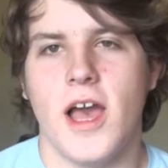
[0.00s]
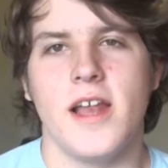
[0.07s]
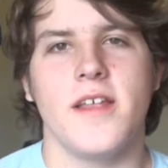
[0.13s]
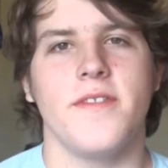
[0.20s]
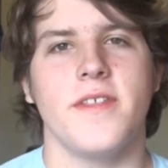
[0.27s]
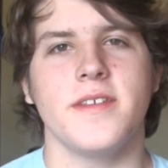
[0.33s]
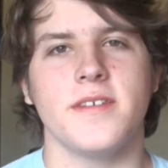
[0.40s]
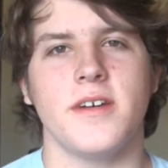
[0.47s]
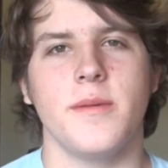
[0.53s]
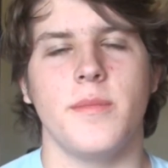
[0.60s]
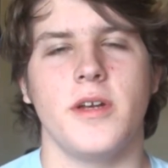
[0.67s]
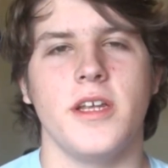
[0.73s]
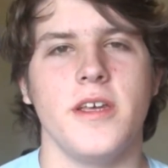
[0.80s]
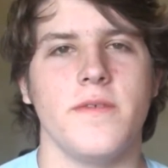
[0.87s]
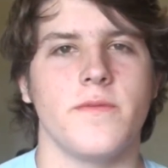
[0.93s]
And in This I
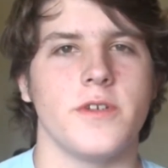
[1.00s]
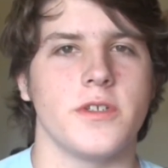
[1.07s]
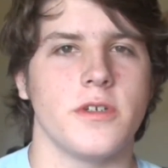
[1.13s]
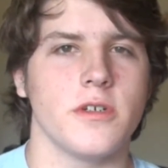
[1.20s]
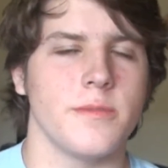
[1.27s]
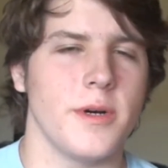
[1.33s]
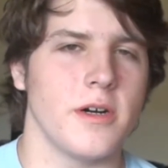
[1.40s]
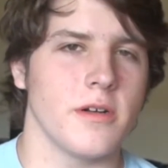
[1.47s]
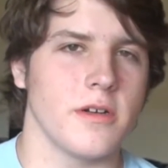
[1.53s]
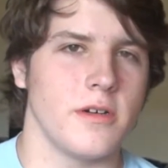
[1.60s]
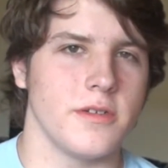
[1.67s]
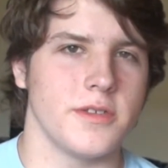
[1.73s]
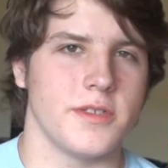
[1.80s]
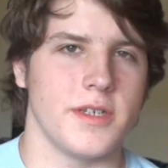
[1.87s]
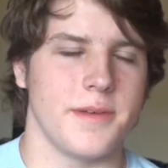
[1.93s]
Believe we talk about
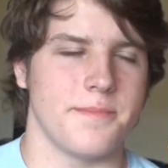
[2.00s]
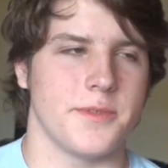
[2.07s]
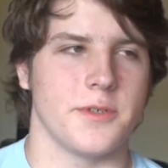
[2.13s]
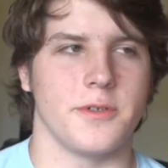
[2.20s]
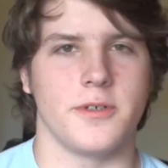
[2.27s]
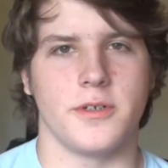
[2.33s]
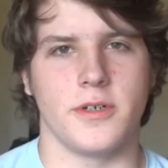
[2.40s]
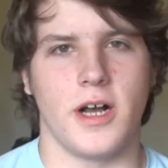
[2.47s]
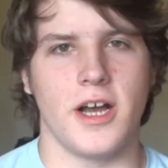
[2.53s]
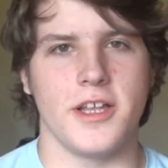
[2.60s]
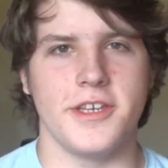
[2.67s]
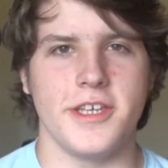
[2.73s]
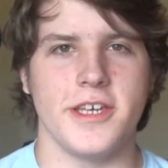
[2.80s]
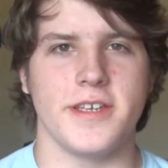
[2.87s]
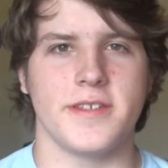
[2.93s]
concepts or
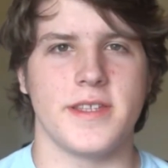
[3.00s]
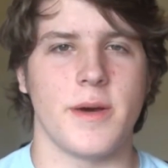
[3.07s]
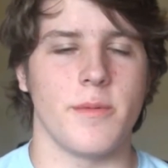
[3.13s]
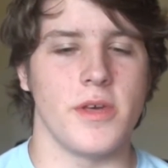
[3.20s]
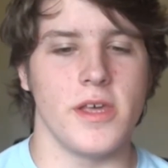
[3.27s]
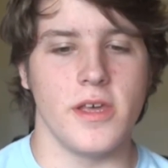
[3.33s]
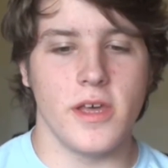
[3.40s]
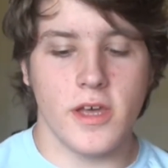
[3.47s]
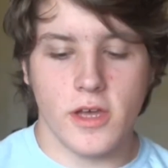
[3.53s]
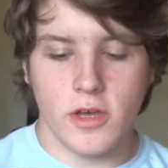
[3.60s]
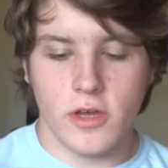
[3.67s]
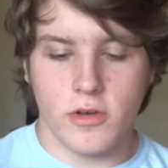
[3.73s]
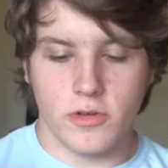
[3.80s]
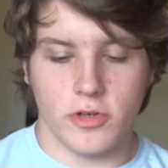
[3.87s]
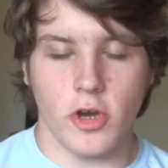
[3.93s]
ideas that we
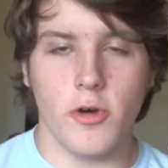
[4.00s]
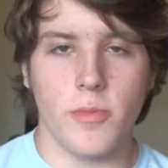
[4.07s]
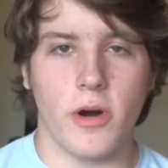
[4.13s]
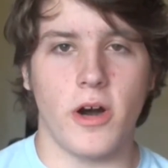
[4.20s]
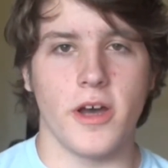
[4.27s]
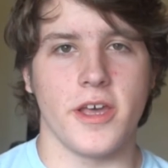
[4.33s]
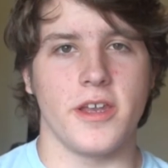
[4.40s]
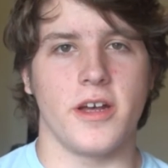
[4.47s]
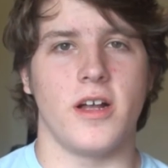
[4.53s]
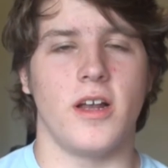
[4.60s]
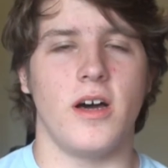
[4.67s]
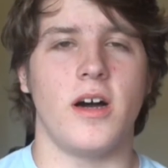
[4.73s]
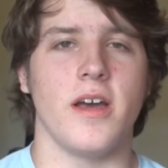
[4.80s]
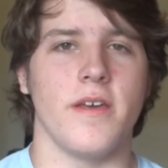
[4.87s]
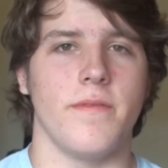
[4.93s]
go by in our
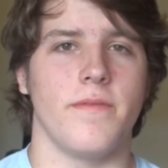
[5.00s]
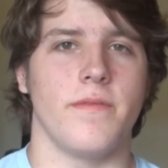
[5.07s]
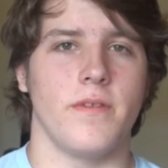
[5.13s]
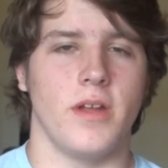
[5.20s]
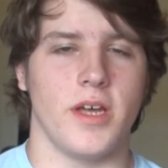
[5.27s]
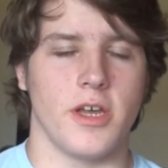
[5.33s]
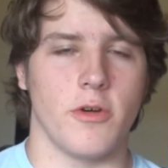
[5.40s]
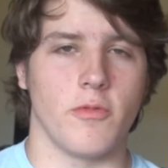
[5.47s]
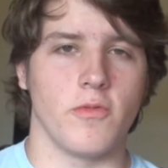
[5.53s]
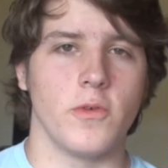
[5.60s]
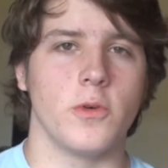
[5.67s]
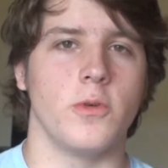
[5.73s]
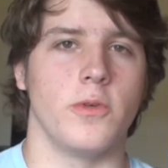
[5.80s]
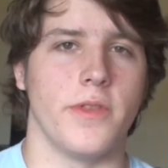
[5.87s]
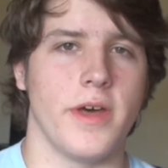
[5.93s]
life, like a
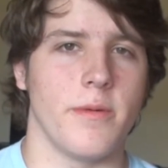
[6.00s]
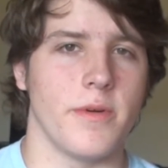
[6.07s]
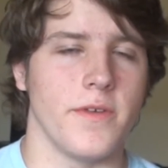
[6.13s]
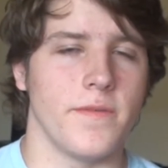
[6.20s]
rule that we